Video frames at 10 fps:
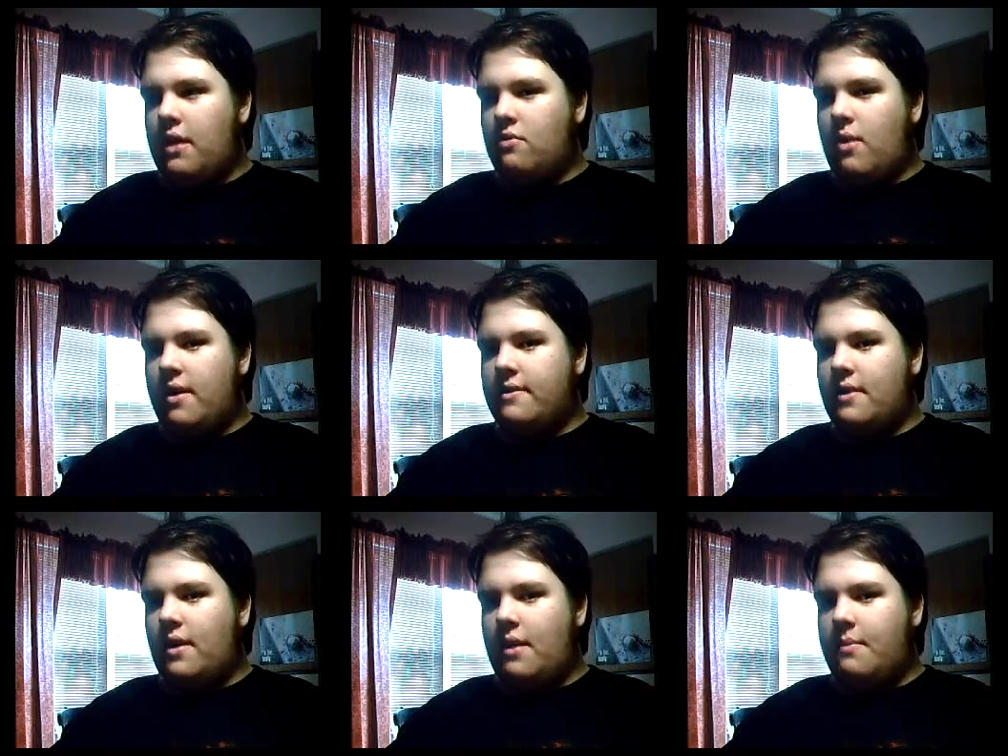Well, Aang
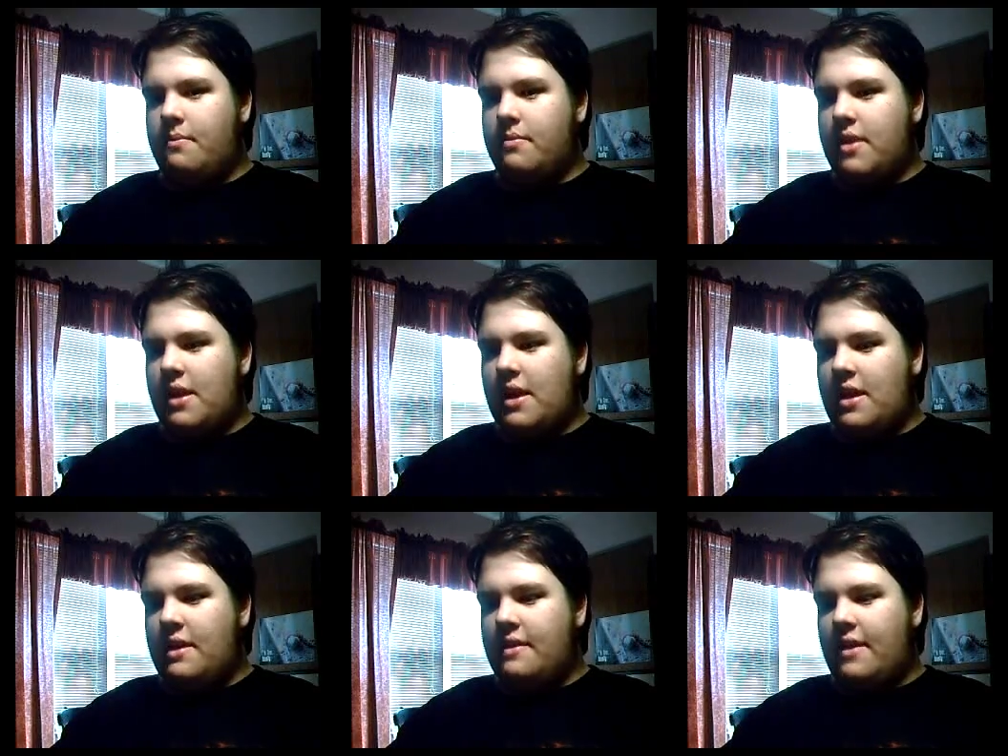wakes up
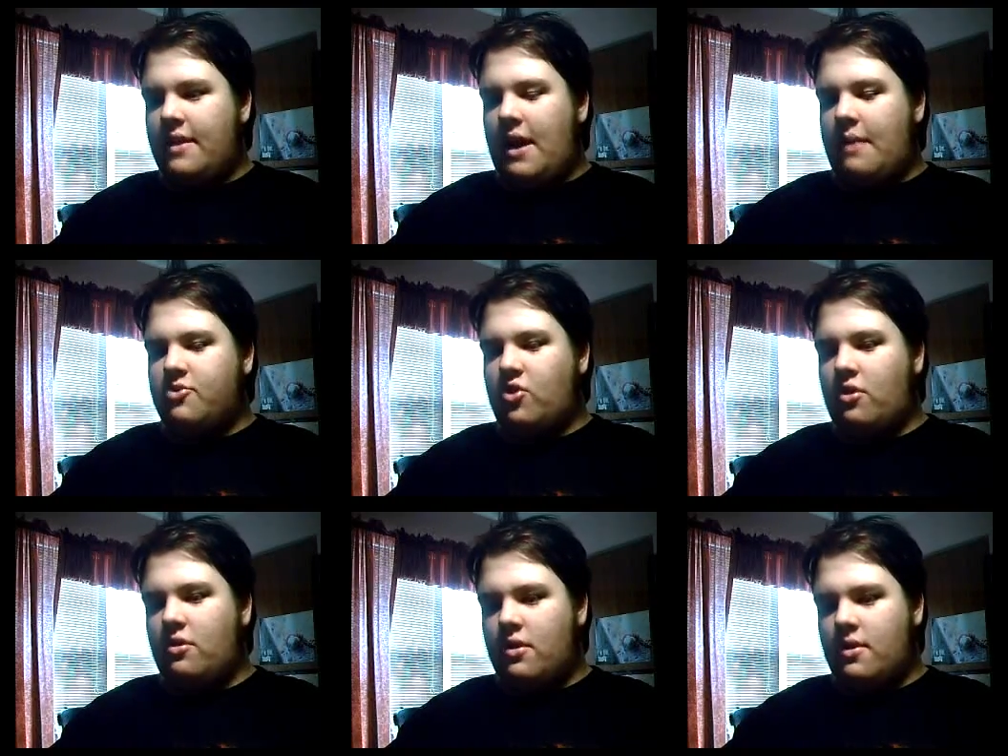thinking he's
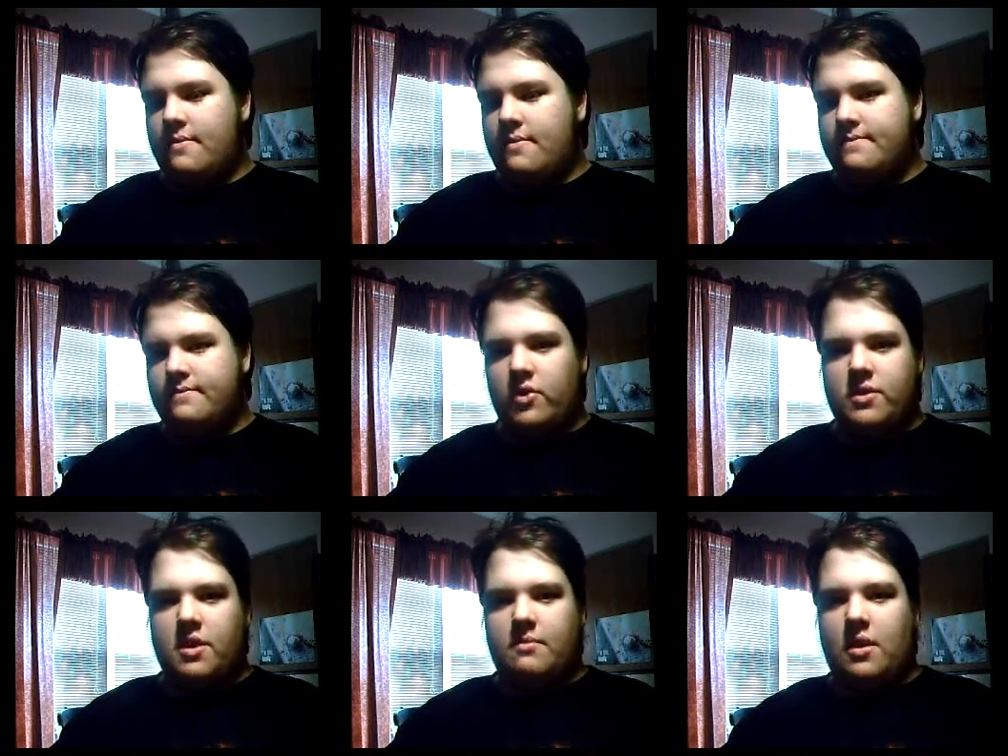captured
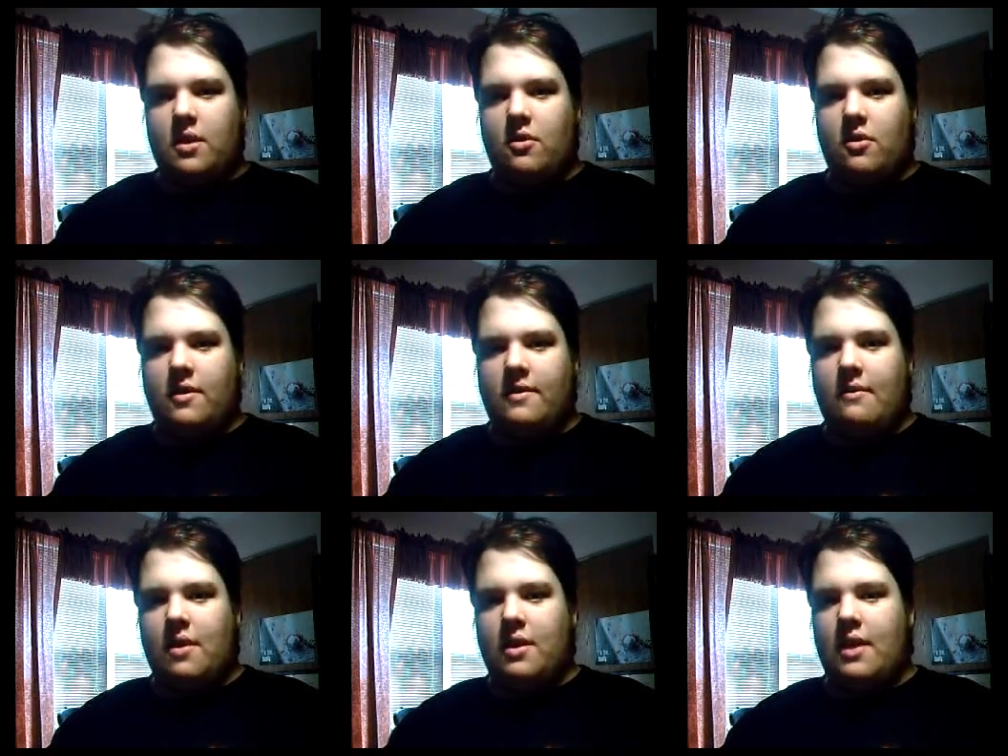or something, or
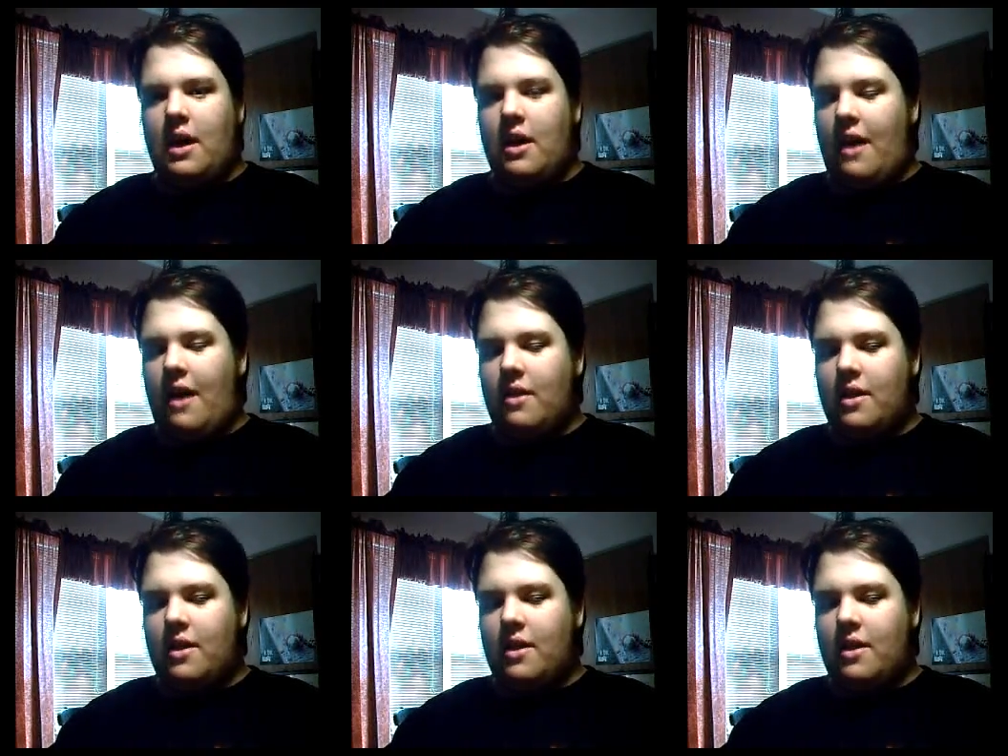he's living and not